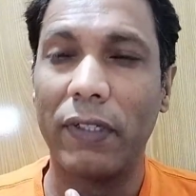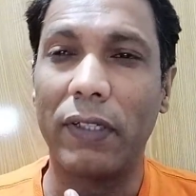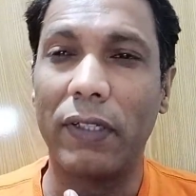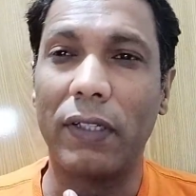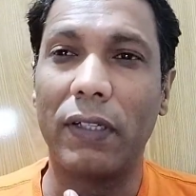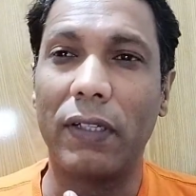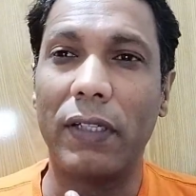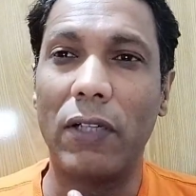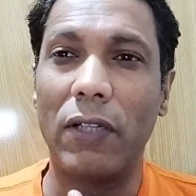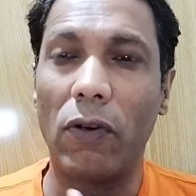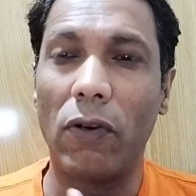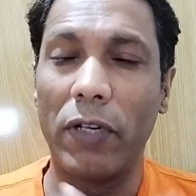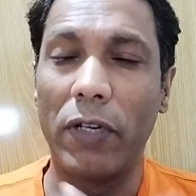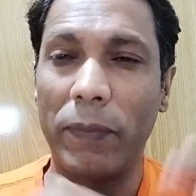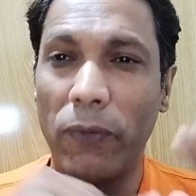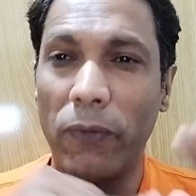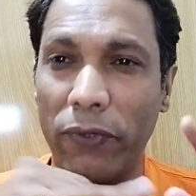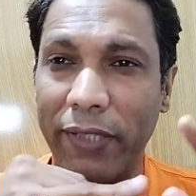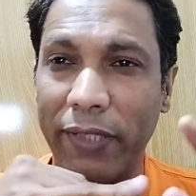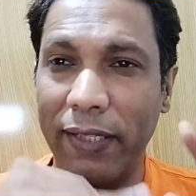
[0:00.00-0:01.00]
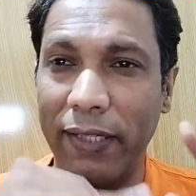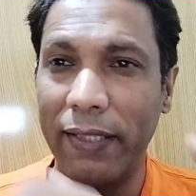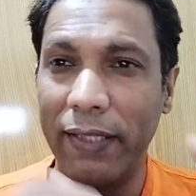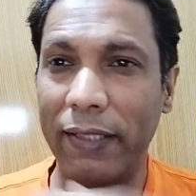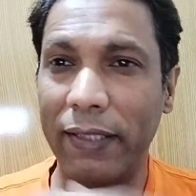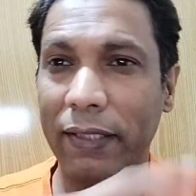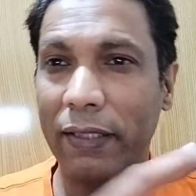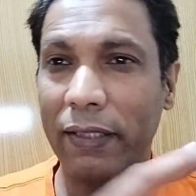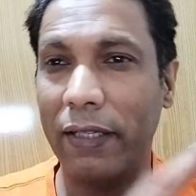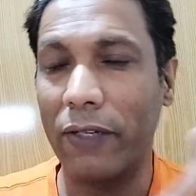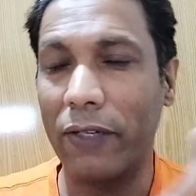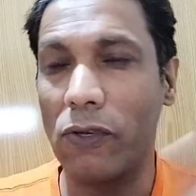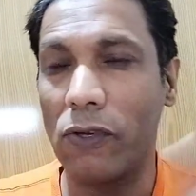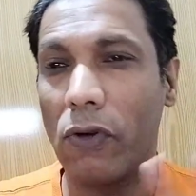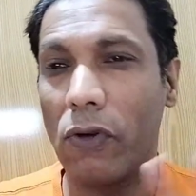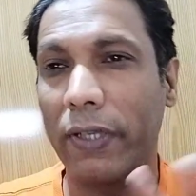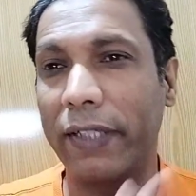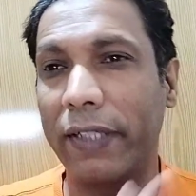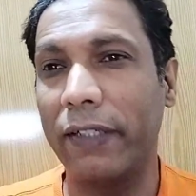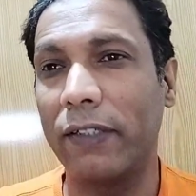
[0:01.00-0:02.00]
Now, reportedly,
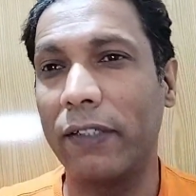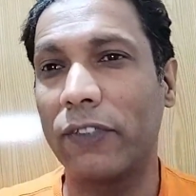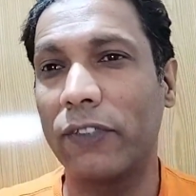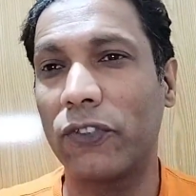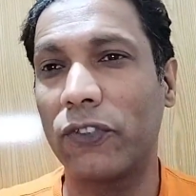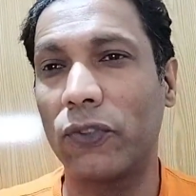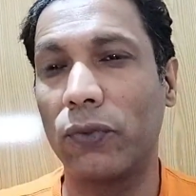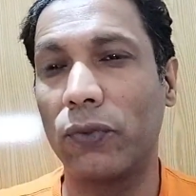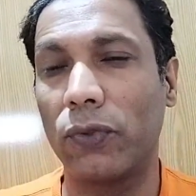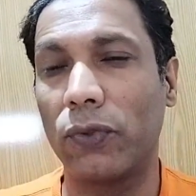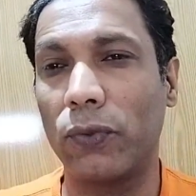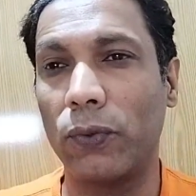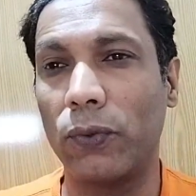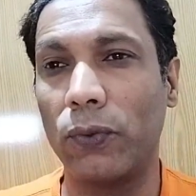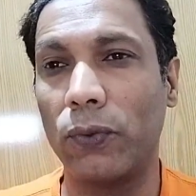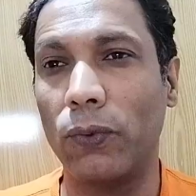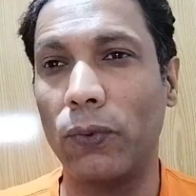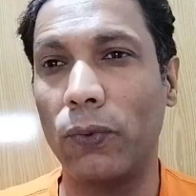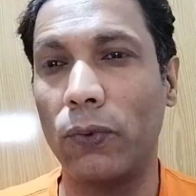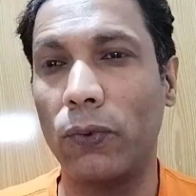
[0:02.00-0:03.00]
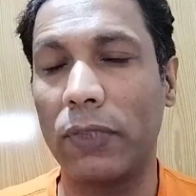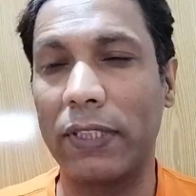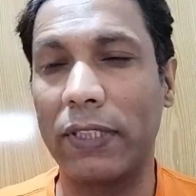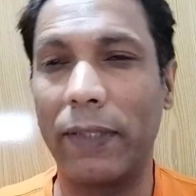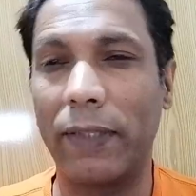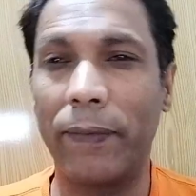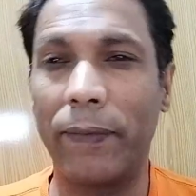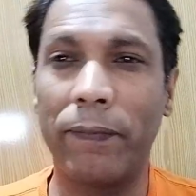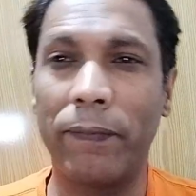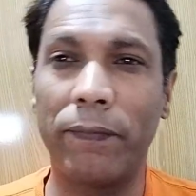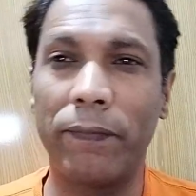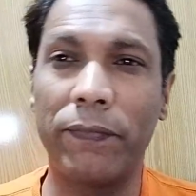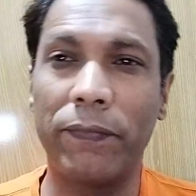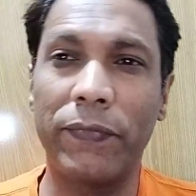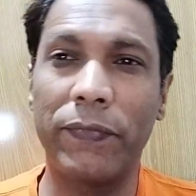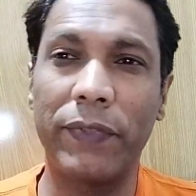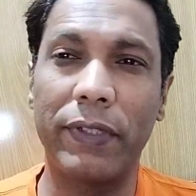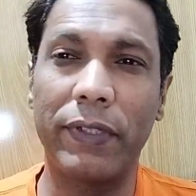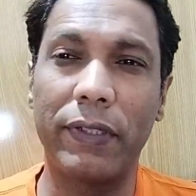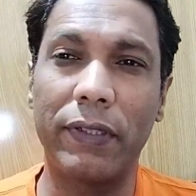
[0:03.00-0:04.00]
according to
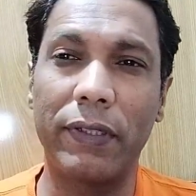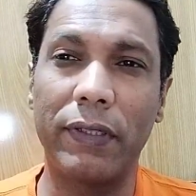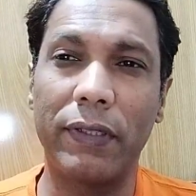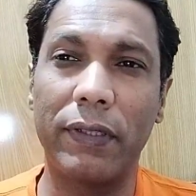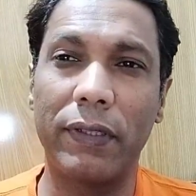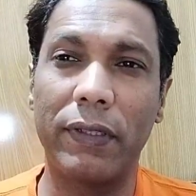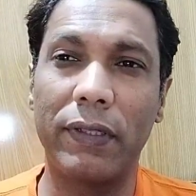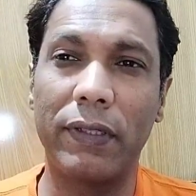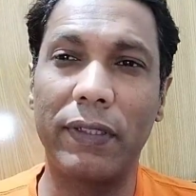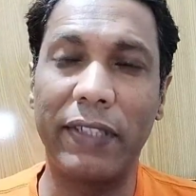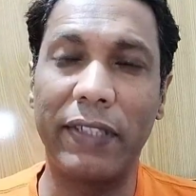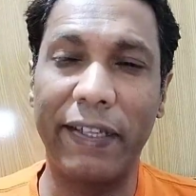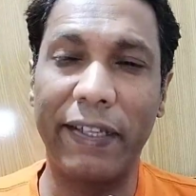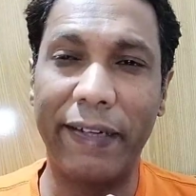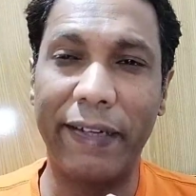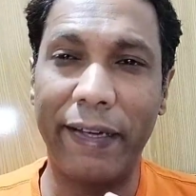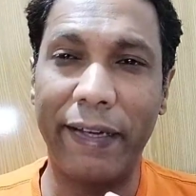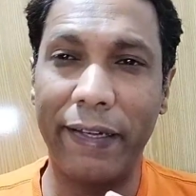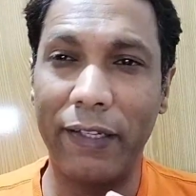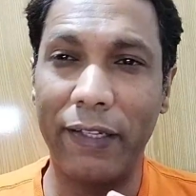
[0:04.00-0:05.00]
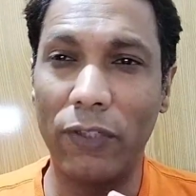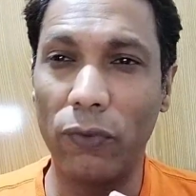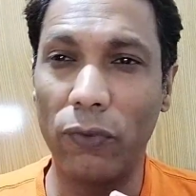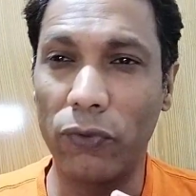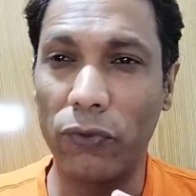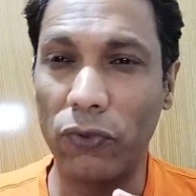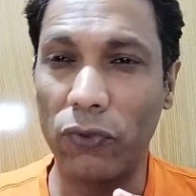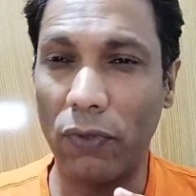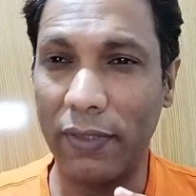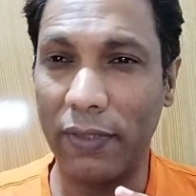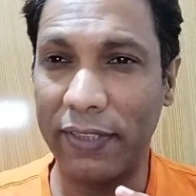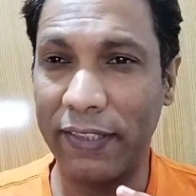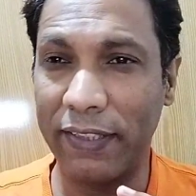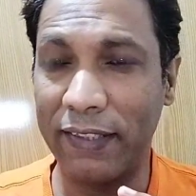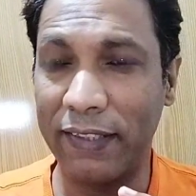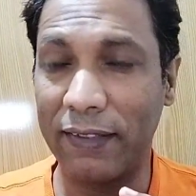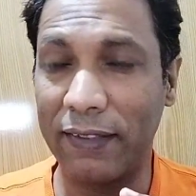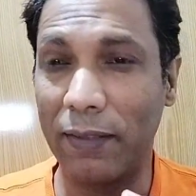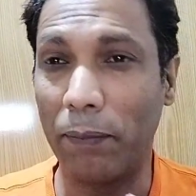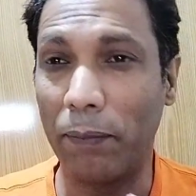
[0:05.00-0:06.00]
some Tigray news
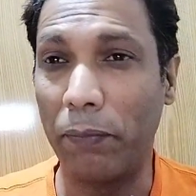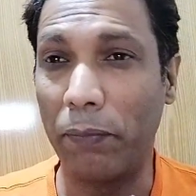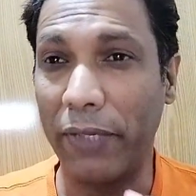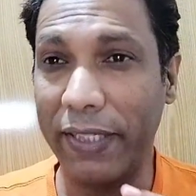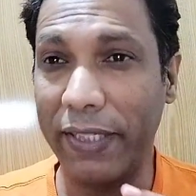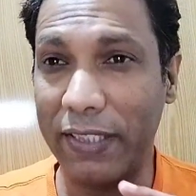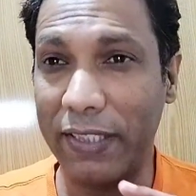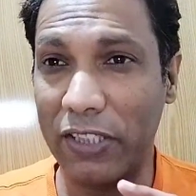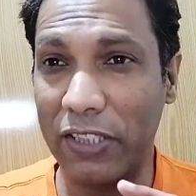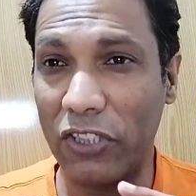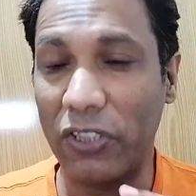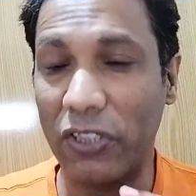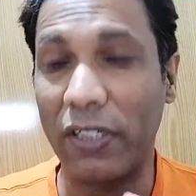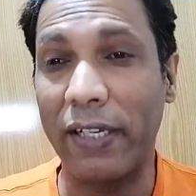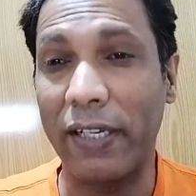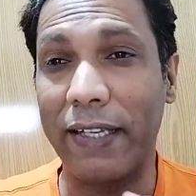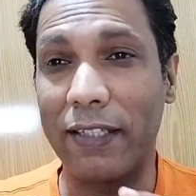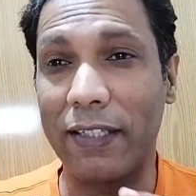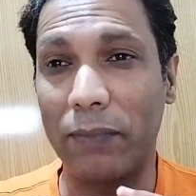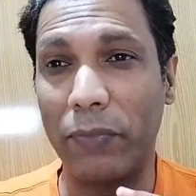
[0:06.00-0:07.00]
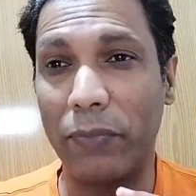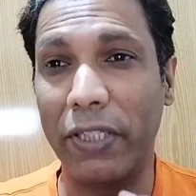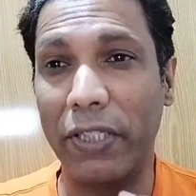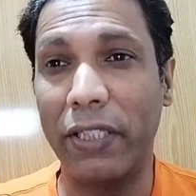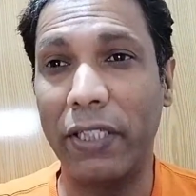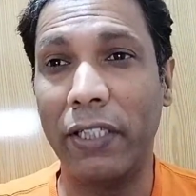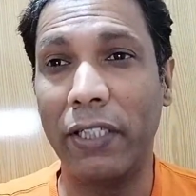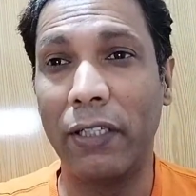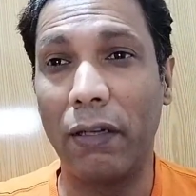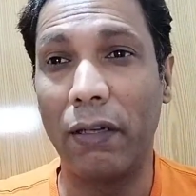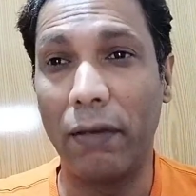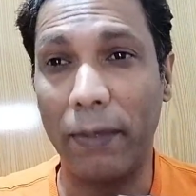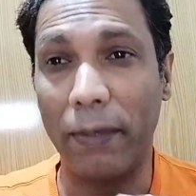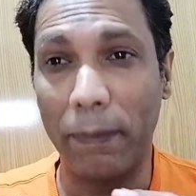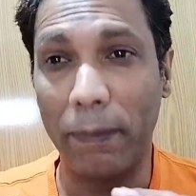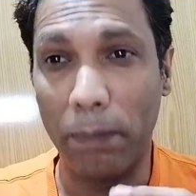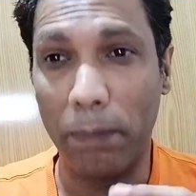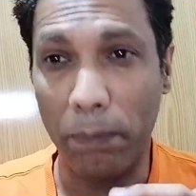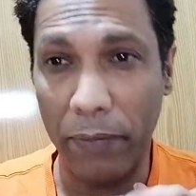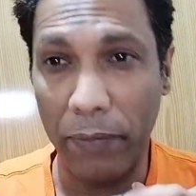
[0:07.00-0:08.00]
sources, the bridge has been
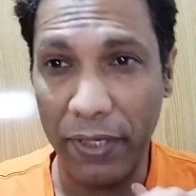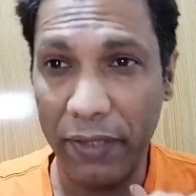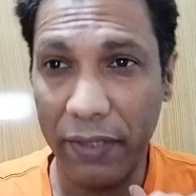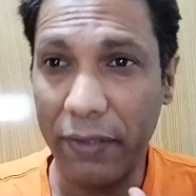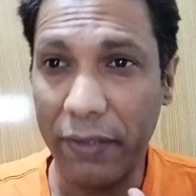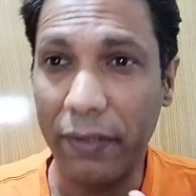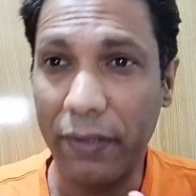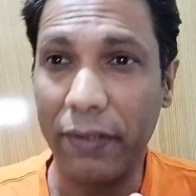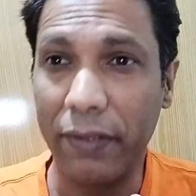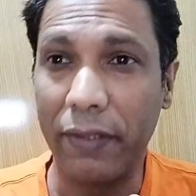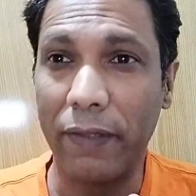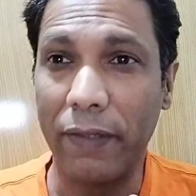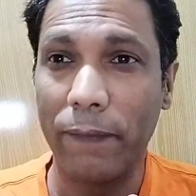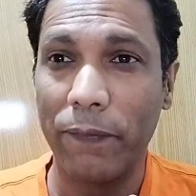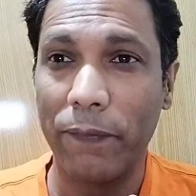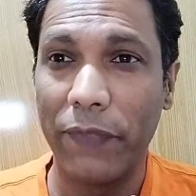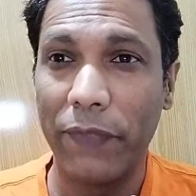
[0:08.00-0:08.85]
repaired.